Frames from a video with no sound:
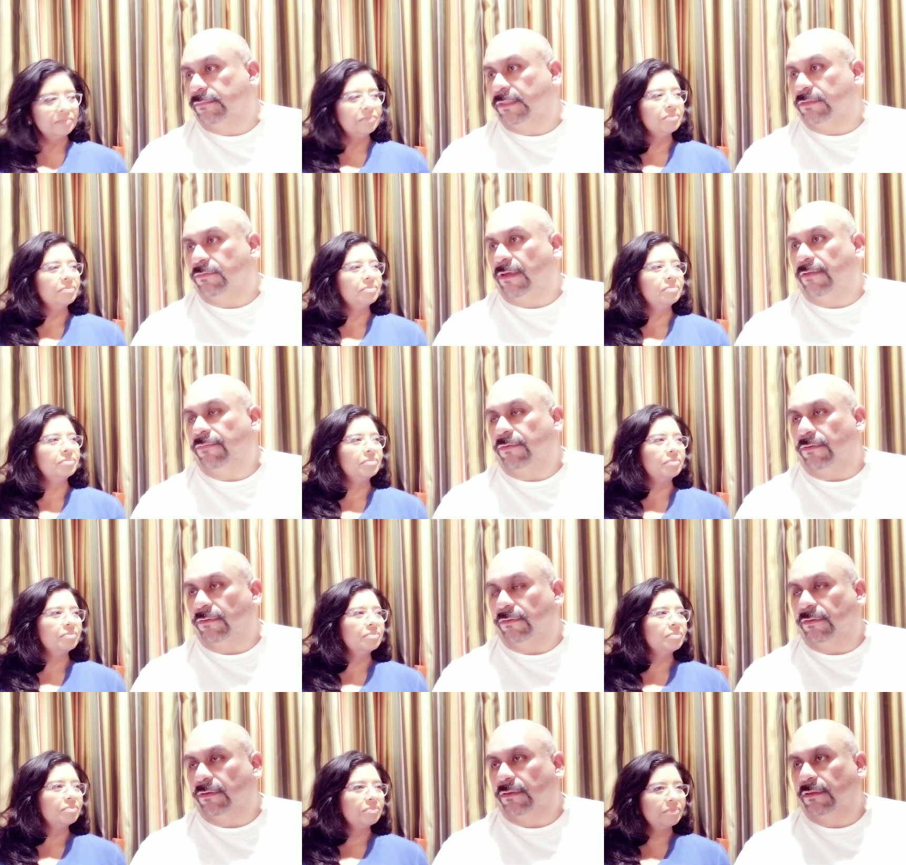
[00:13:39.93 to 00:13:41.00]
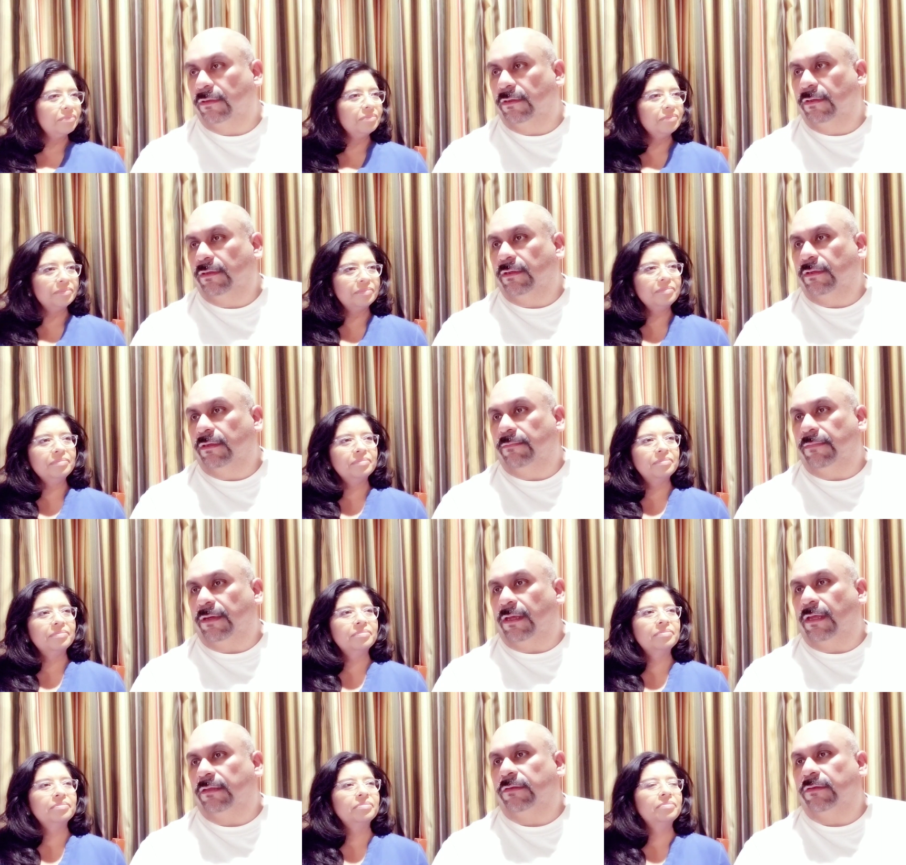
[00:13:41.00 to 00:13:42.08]
Speaker 1: His wife is old. Mm-hmm. But
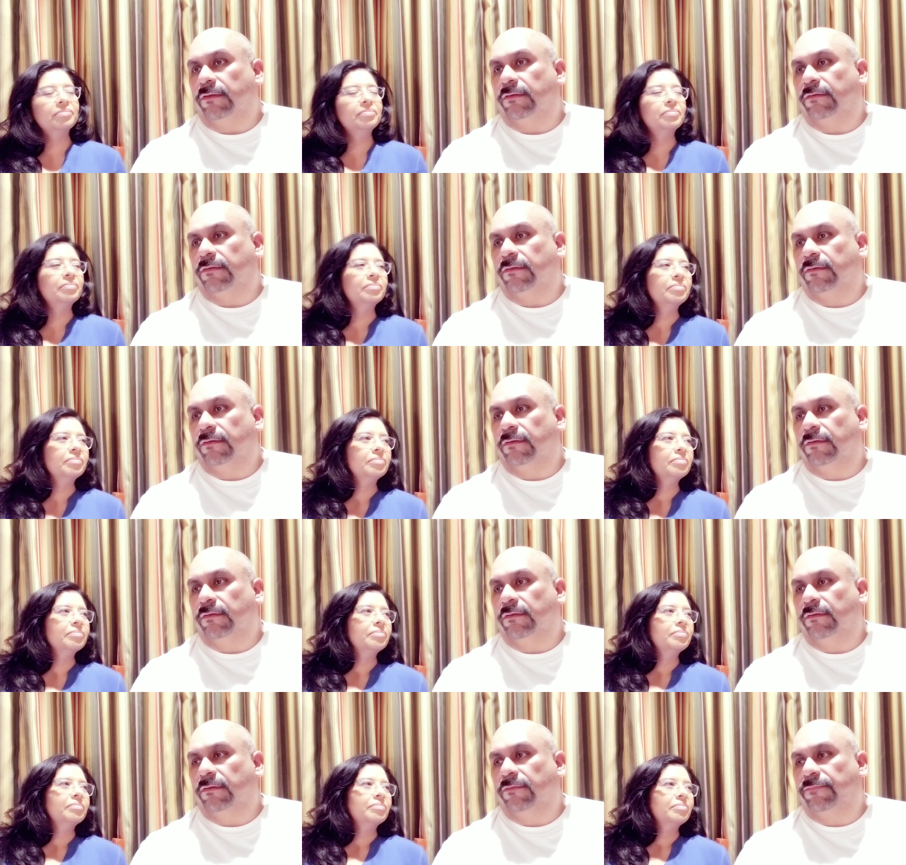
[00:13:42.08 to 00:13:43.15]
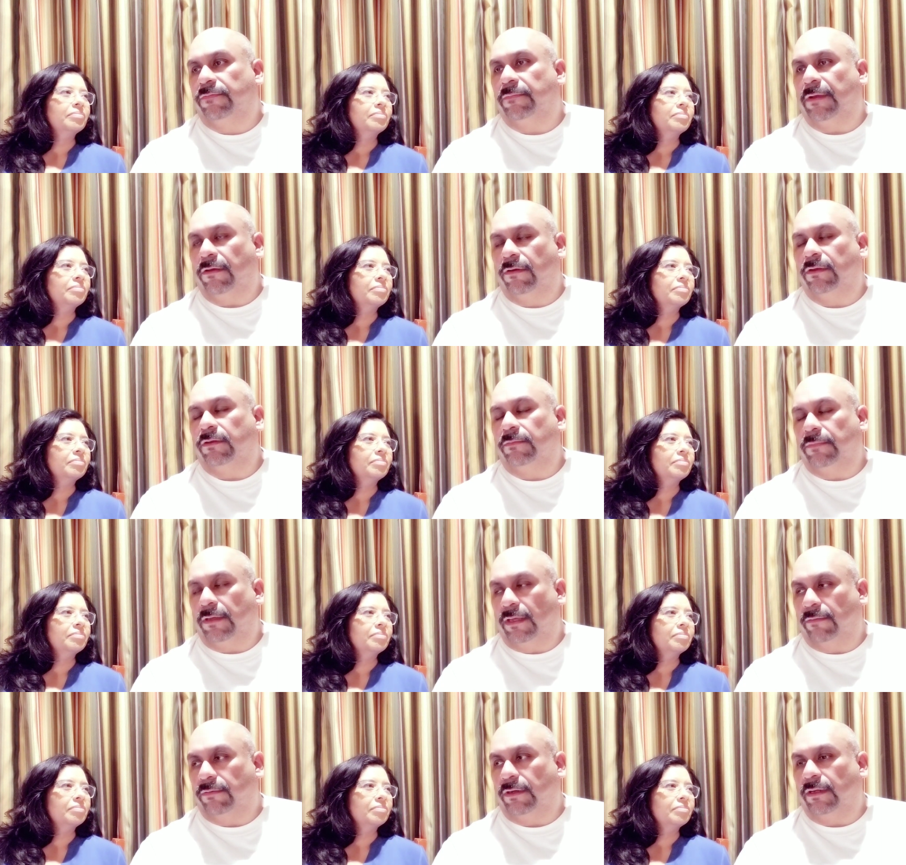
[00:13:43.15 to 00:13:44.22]
God says, from now on, you'll be
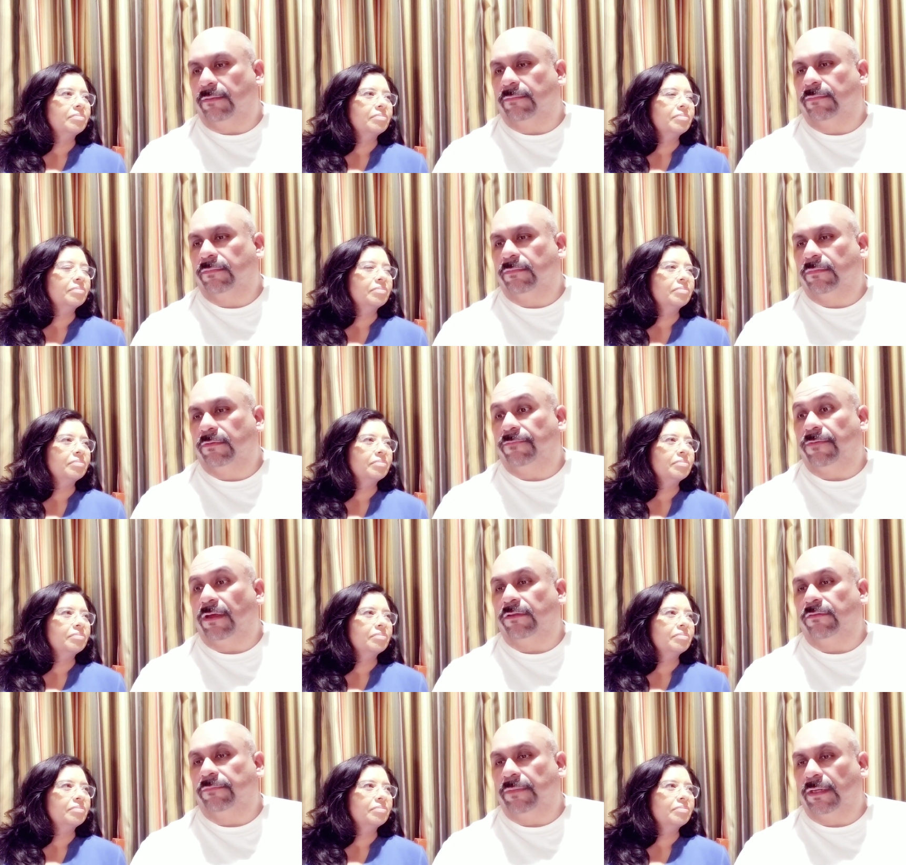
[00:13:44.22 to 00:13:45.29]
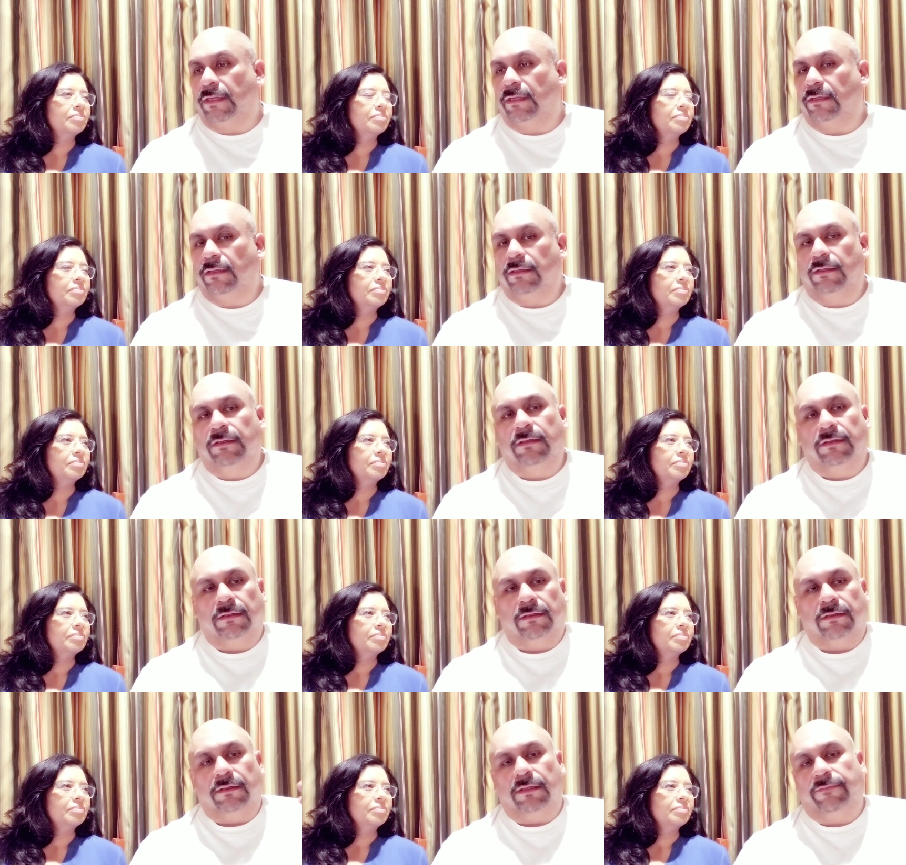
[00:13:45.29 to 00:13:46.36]
Abraham, the father of many,
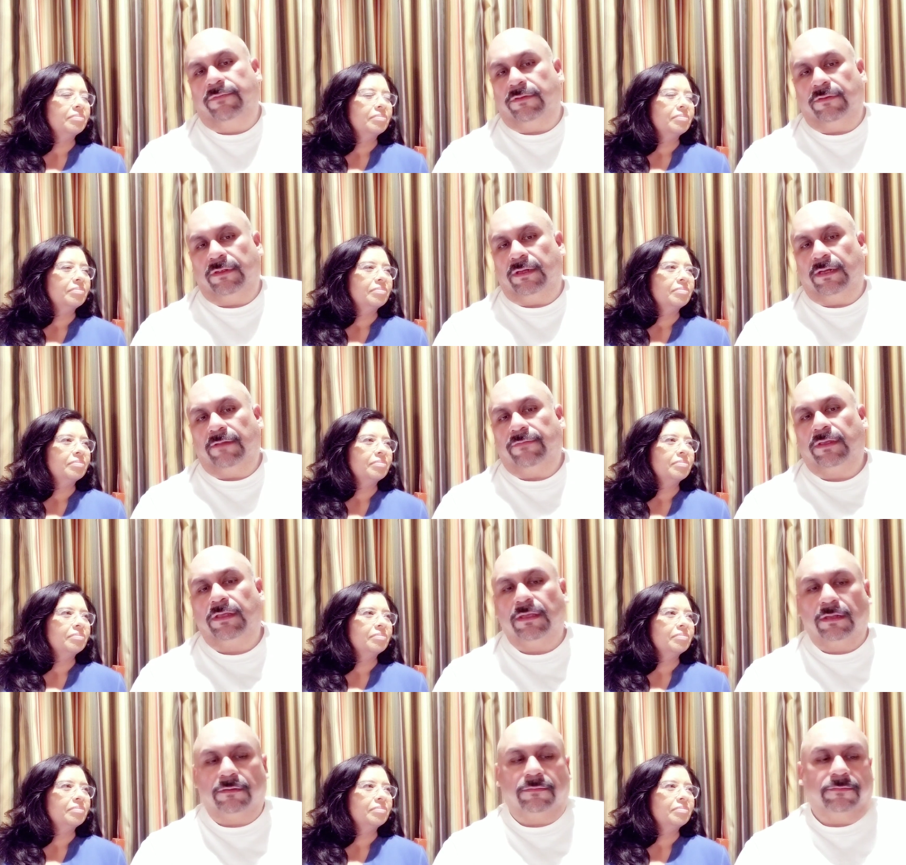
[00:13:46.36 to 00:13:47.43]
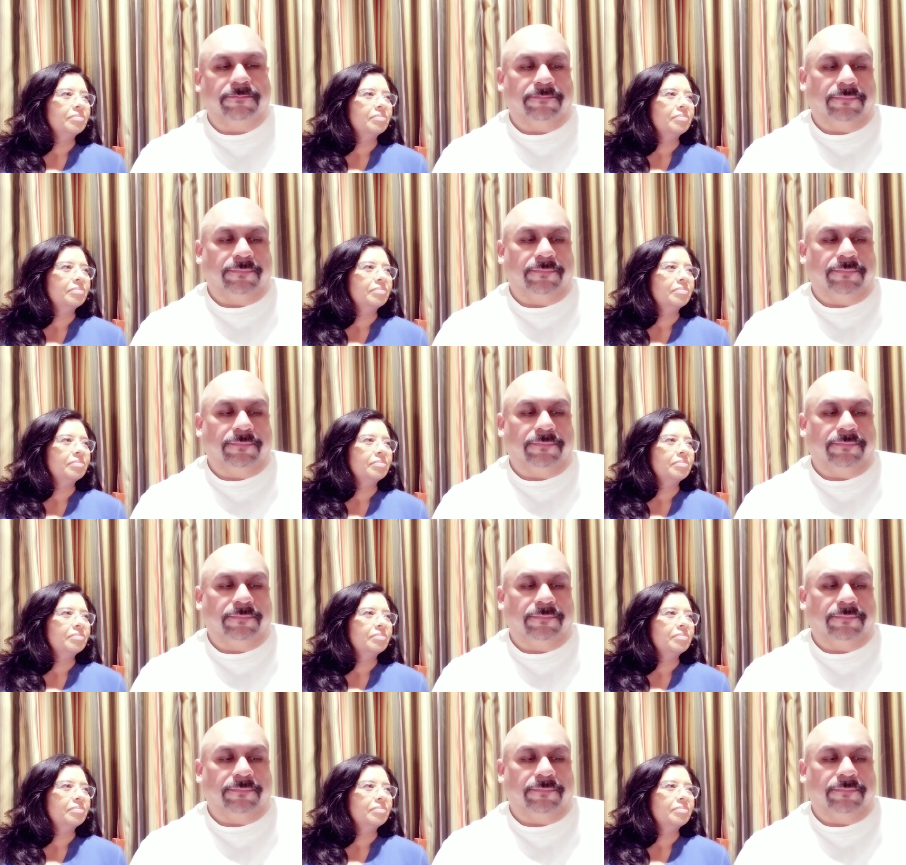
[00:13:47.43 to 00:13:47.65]
even though he didn't have a kid.